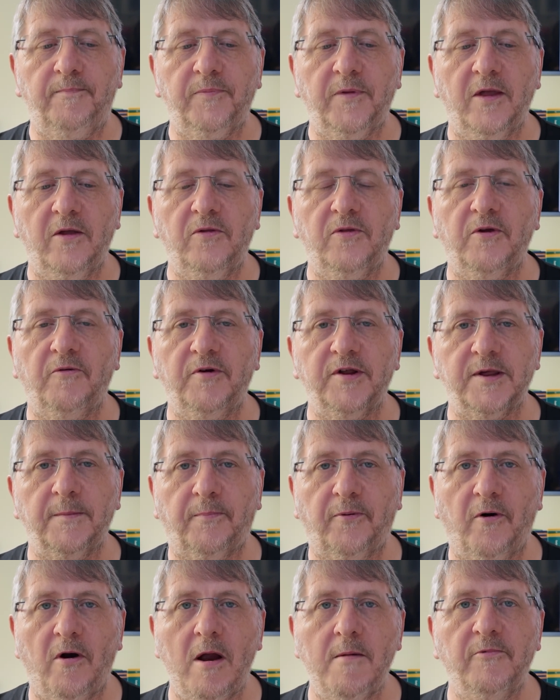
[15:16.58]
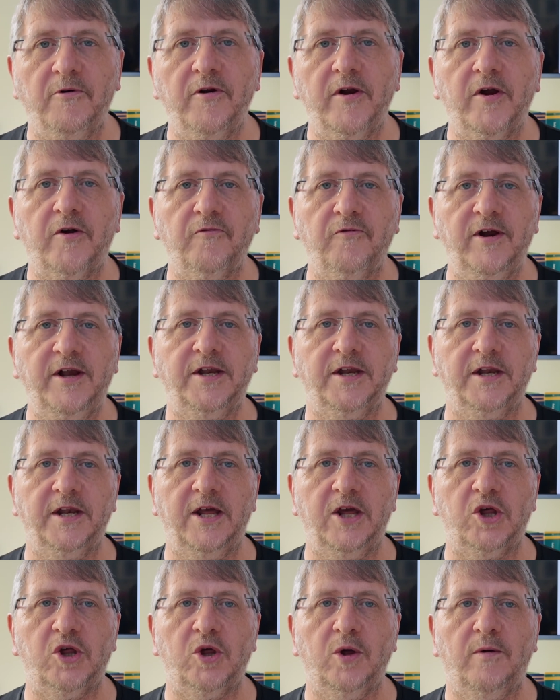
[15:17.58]
there is a primary ingredient
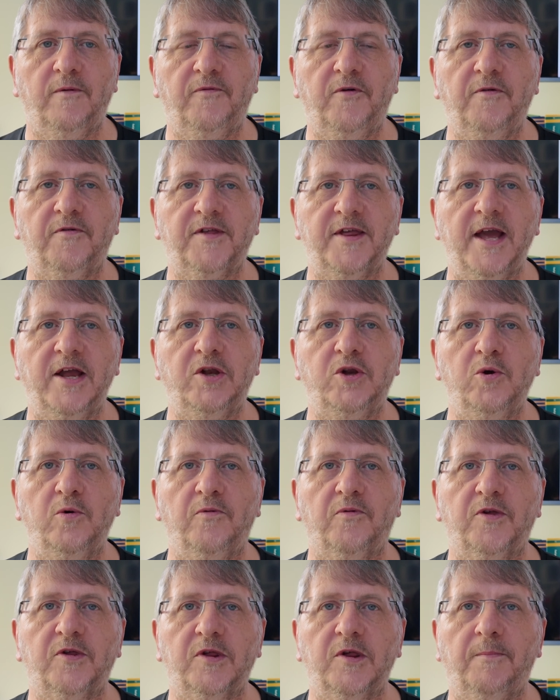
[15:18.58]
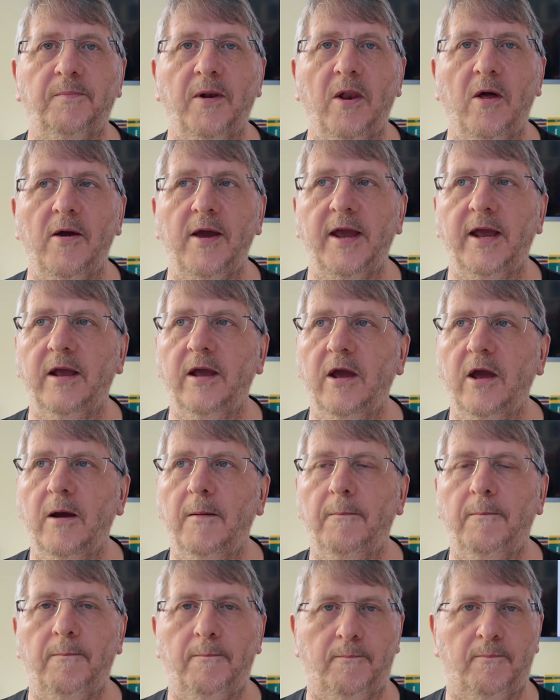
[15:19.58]
issue. If you said you're supplying
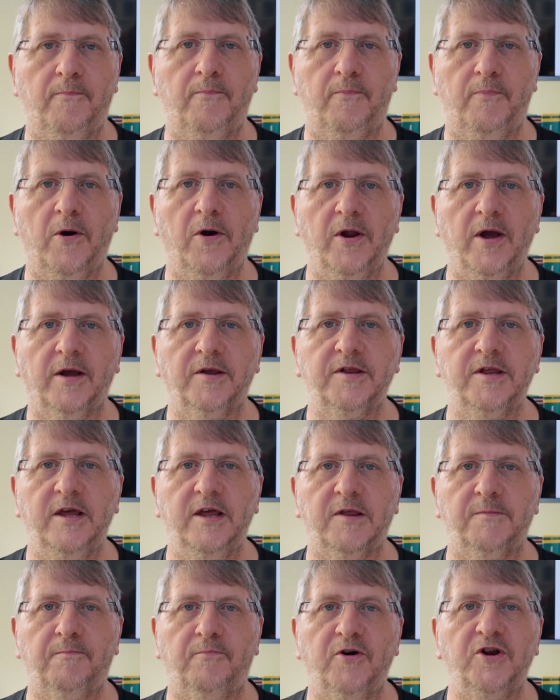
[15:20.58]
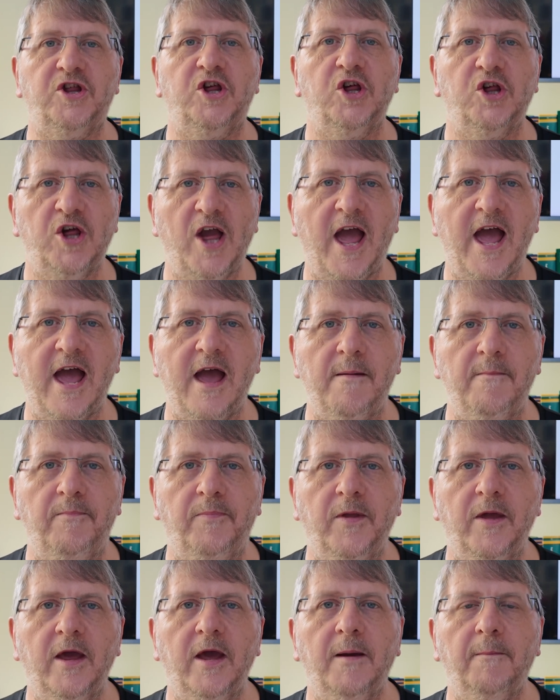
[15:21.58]
products, it's British ham,
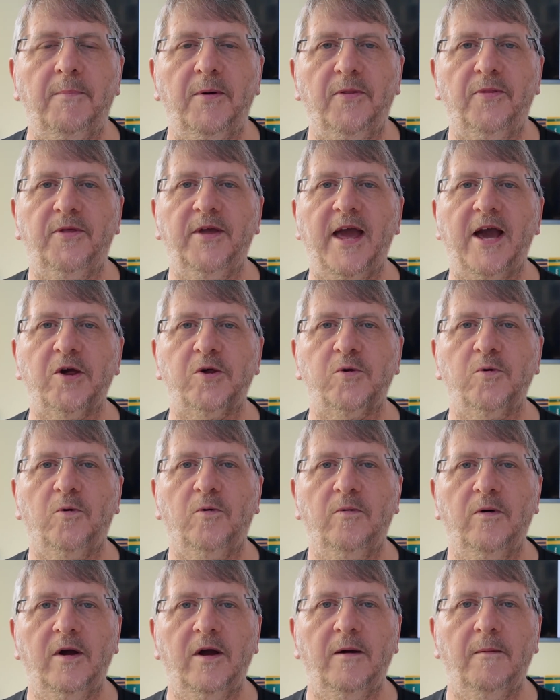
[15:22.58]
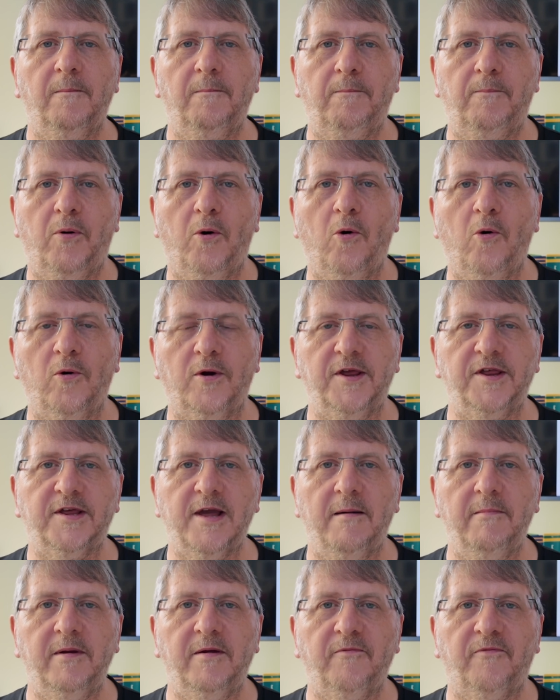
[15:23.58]
but the actual pork is
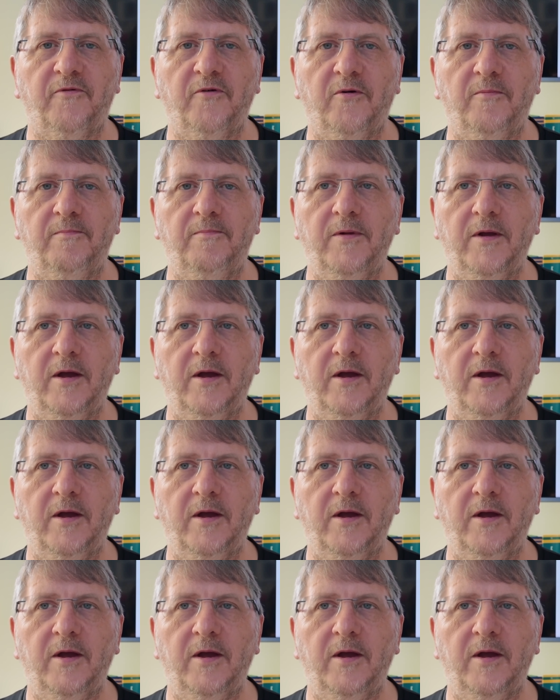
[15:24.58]
coming from,